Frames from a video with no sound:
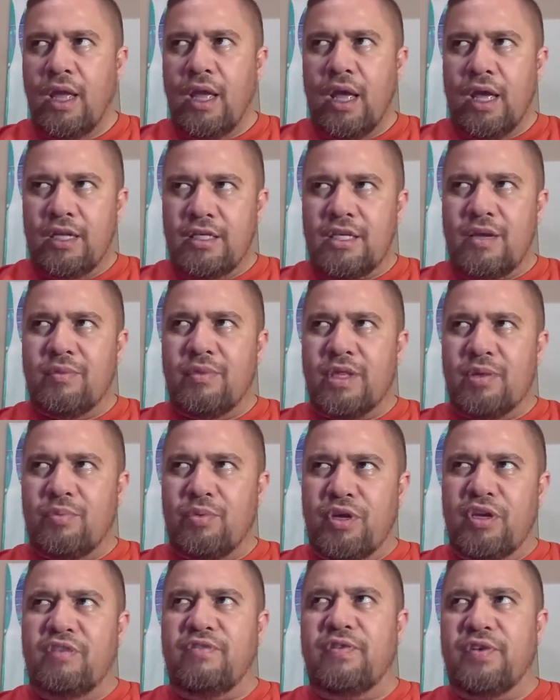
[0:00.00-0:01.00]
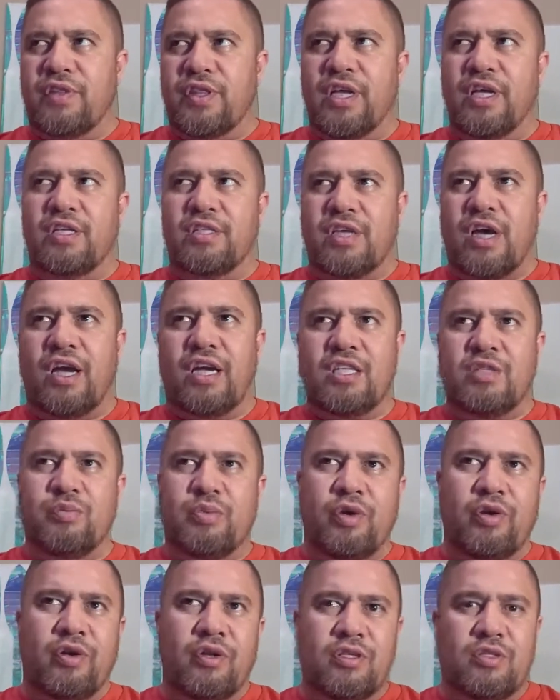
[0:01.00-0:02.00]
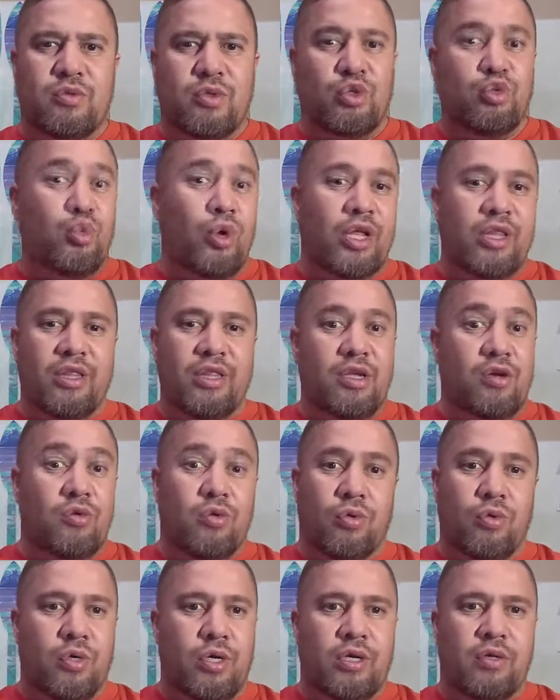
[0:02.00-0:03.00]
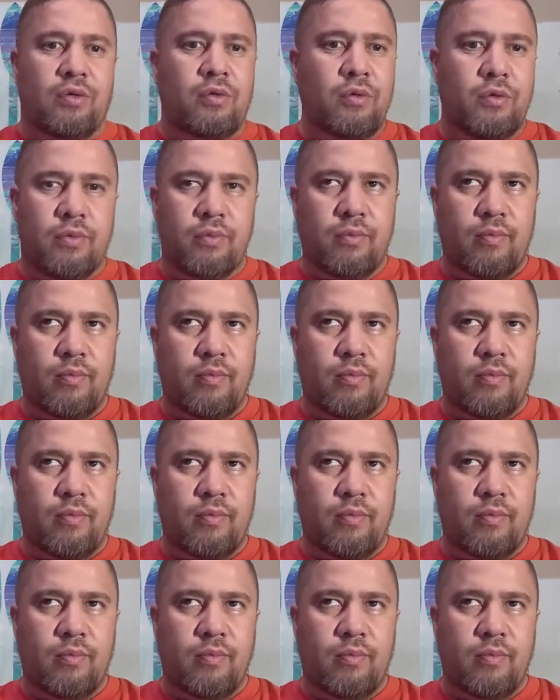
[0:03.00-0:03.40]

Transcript: And some of the beautiful things I experienced was one, the kōrero.